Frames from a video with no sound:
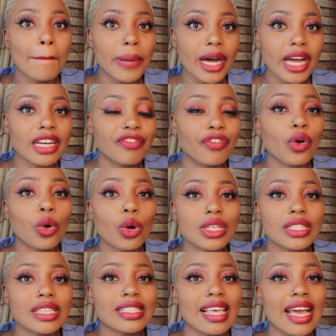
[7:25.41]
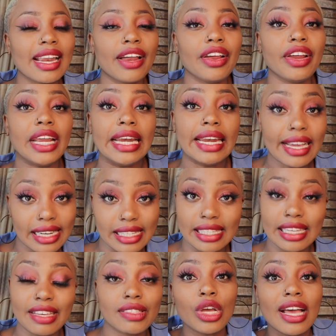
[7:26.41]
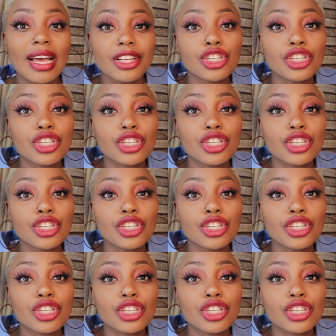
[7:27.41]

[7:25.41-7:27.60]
But for courses that are electives,